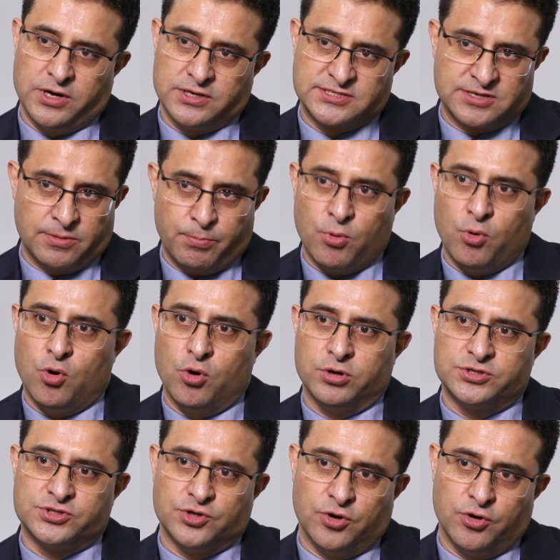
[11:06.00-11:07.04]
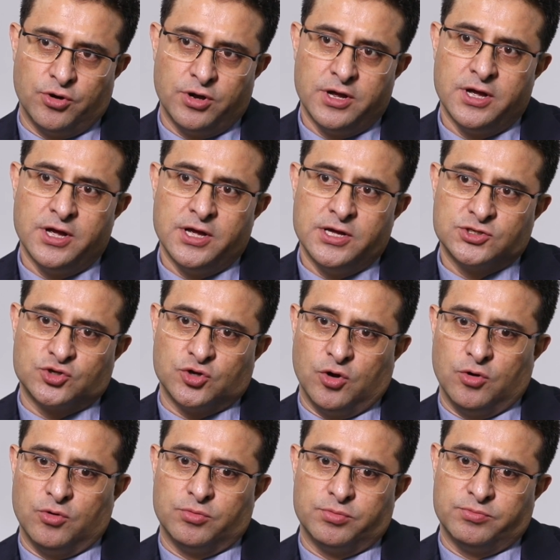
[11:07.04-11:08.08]
support.
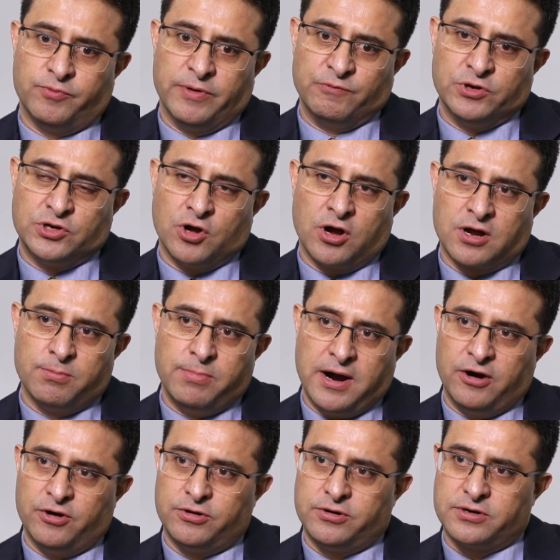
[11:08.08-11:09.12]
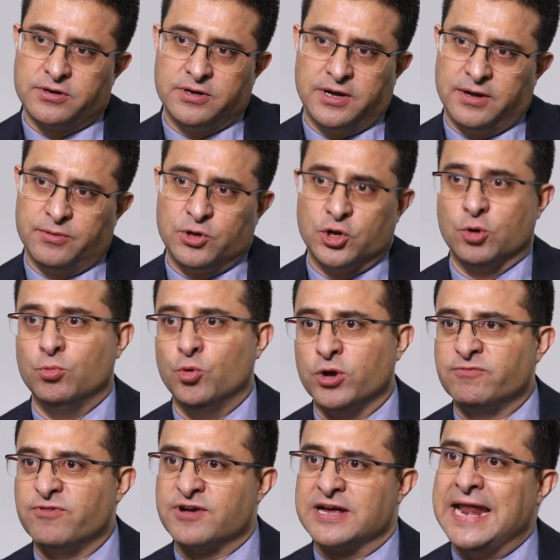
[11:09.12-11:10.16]
So when we talk about
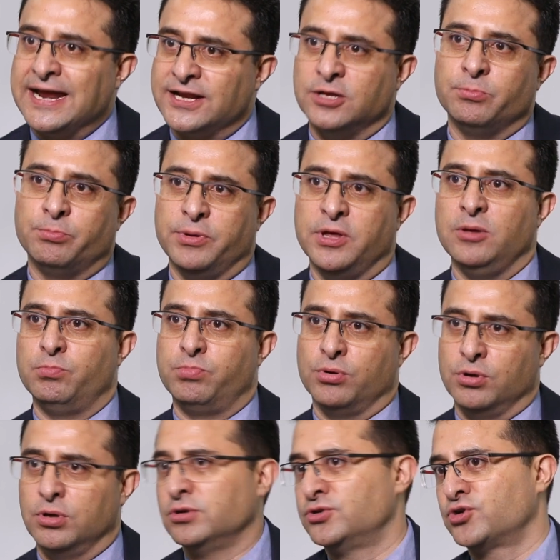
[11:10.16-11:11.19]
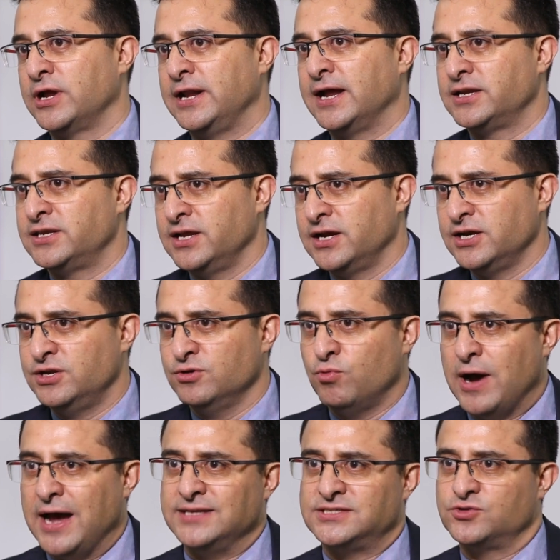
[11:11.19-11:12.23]
moving from connecting people to connecting
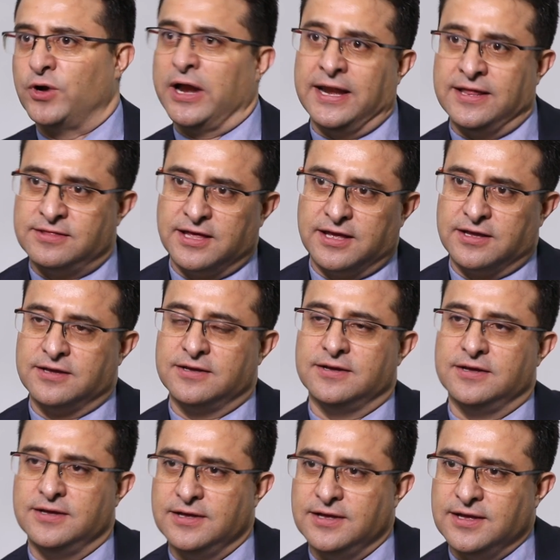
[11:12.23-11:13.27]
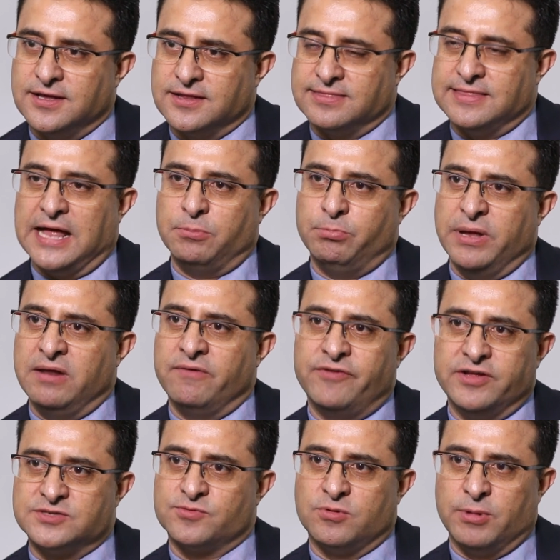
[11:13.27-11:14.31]
device or anything that
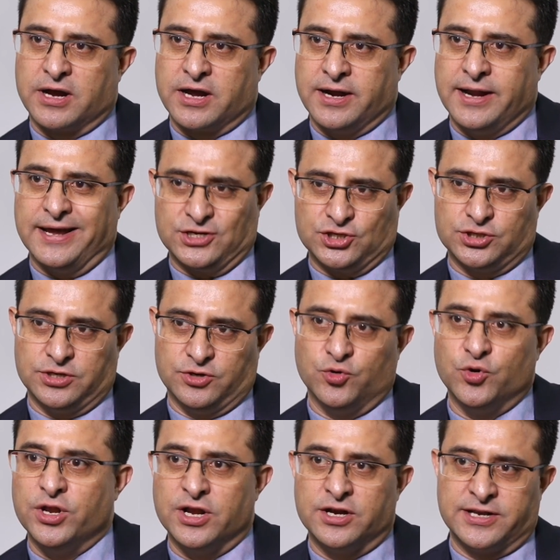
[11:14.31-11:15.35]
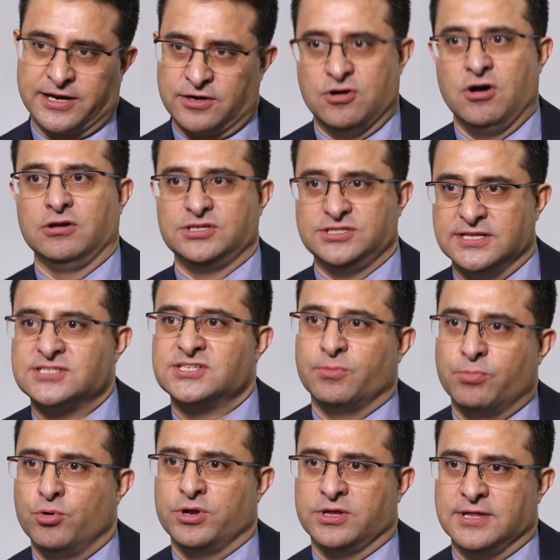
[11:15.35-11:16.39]
benefits from a connection, you need a technology that's
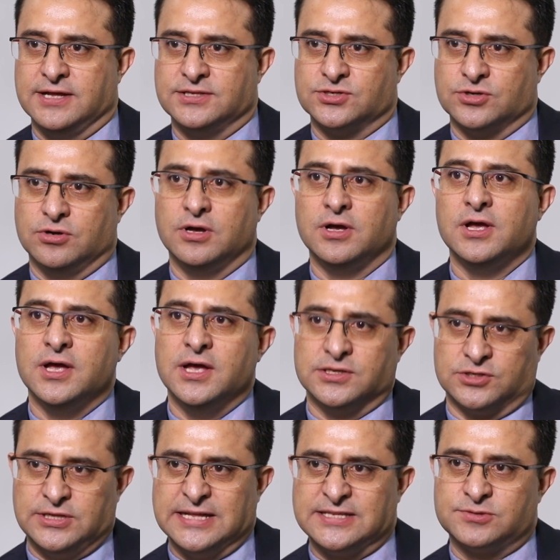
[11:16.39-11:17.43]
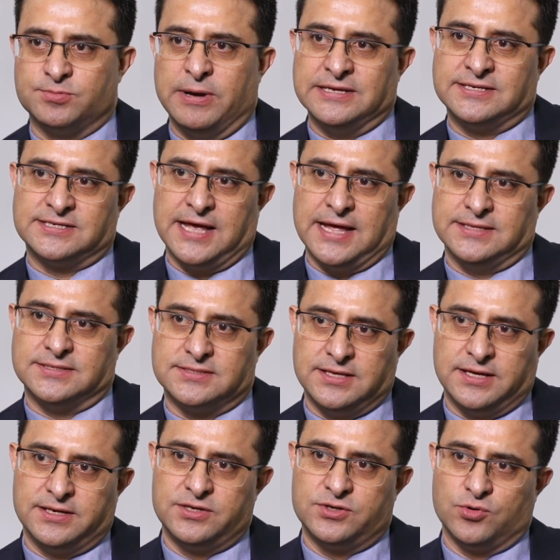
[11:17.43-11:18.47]
supporting that. So that's my sense
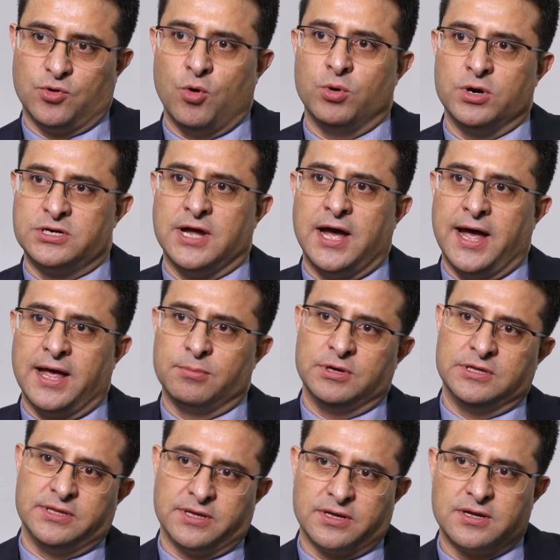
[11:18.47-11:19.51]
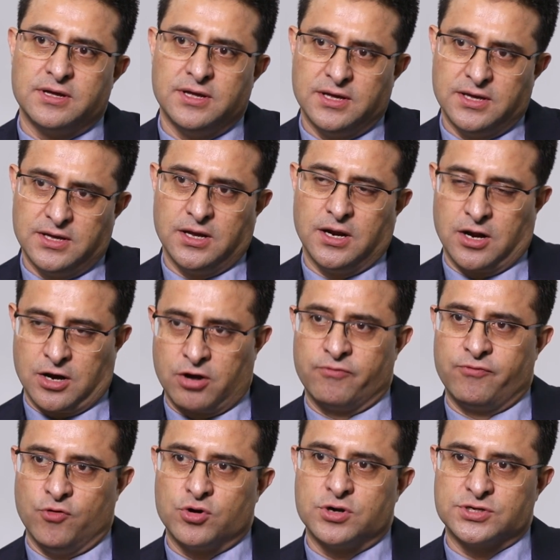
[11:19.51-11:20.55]
that over time, I think a lot of
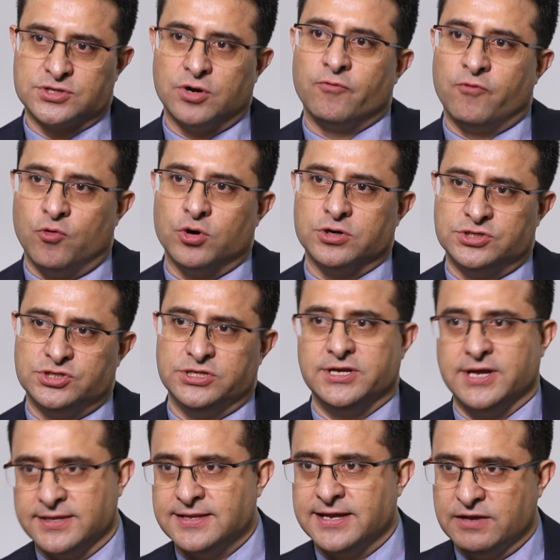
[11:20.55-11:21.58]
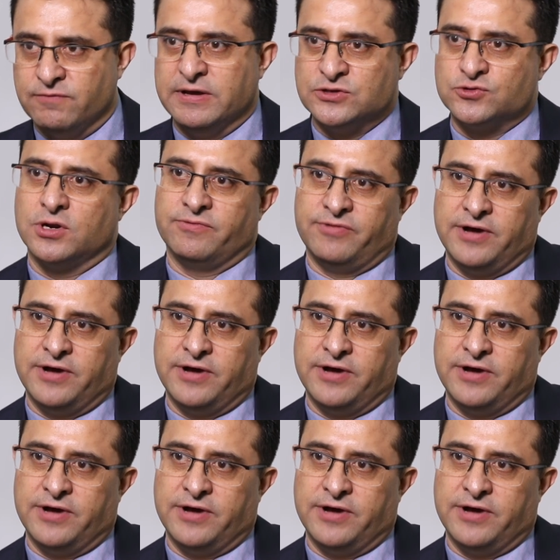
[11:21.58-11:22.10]
focus on 4G and then eventually